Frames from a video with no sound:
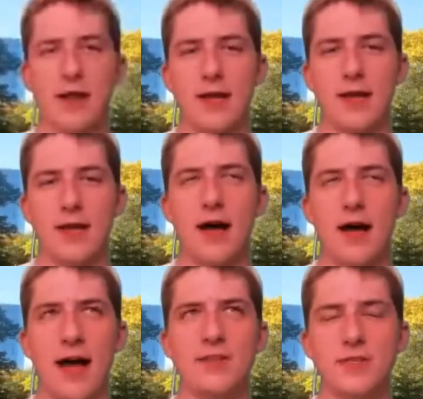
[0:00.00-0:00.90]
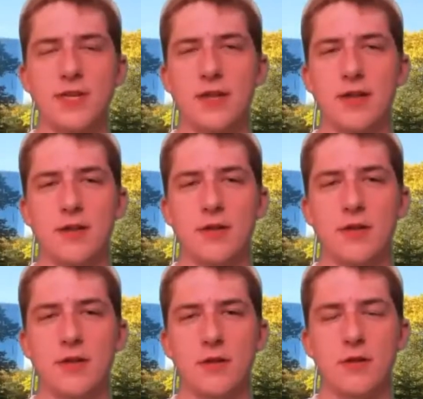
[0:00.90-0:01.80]
and I sit
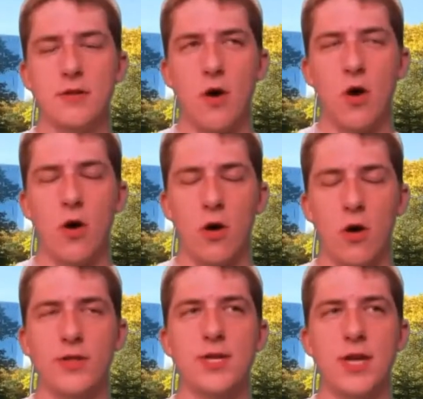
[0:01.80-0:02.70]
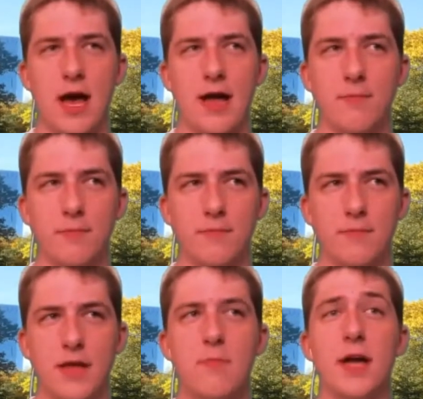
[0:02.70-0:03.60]
all the time
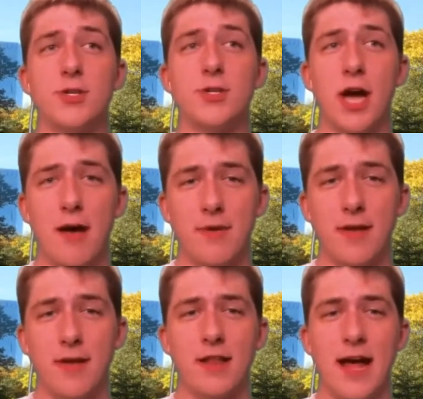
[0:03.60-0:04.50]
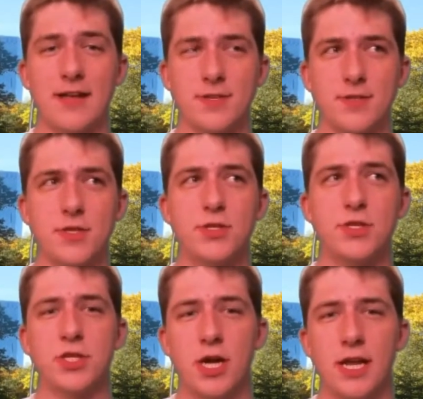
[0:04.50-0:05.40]
in my job, in classes,
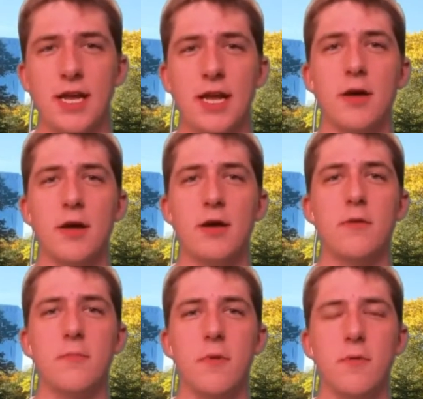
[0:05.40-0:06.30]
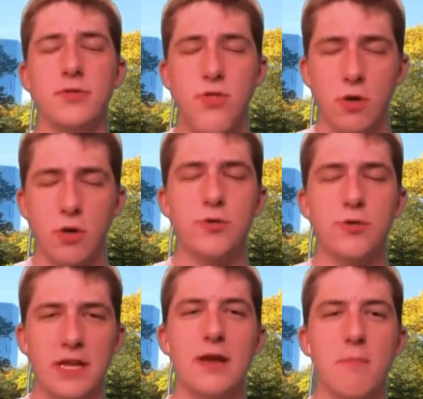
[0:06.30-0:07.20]
studying social
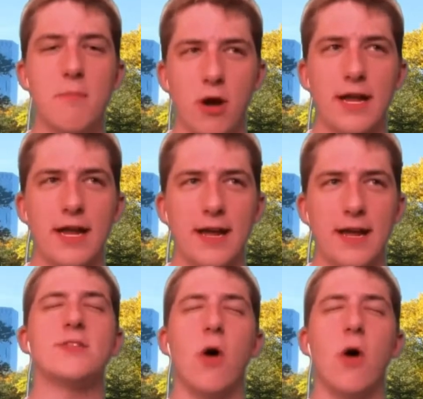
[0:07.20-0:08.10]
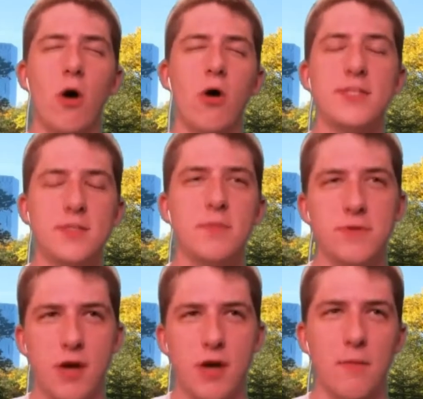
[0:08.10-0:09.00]
media marketing. That's all these
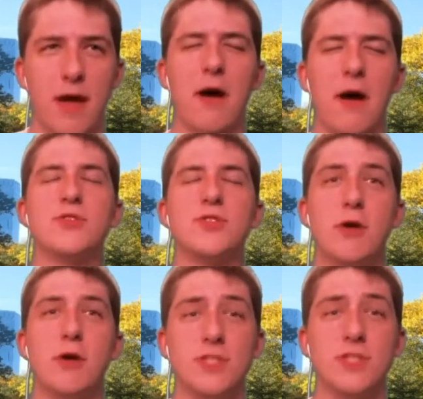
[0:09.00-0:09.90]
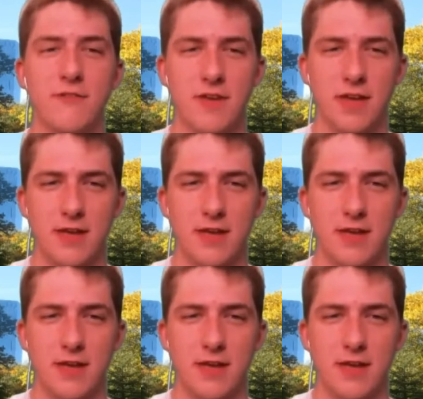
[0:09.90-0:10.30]
people talk about. I'm so sick of it.